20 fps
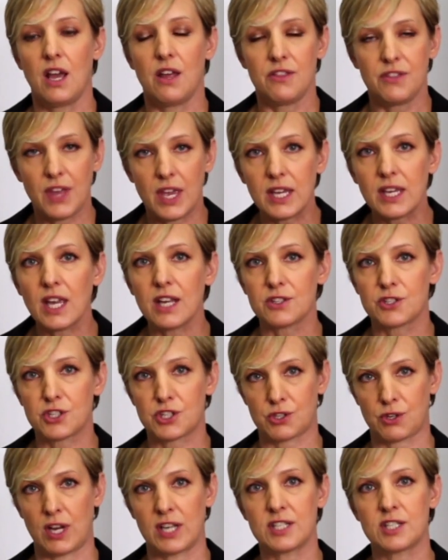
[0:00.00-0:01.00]
they get
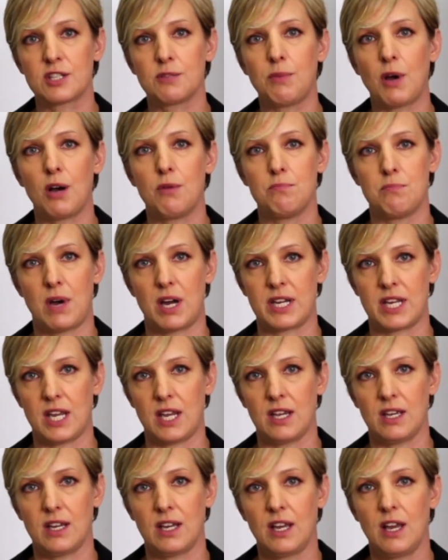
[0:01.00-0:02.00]
stressed about
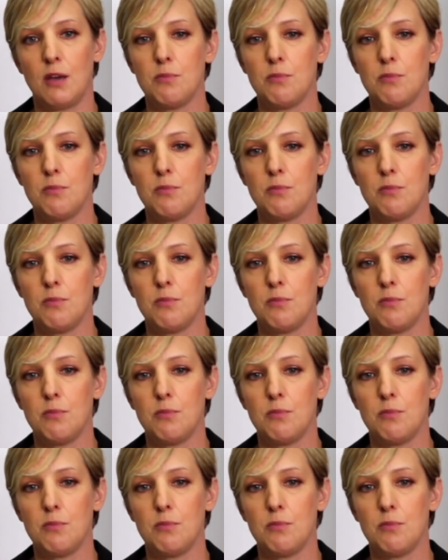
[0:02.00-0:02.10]
money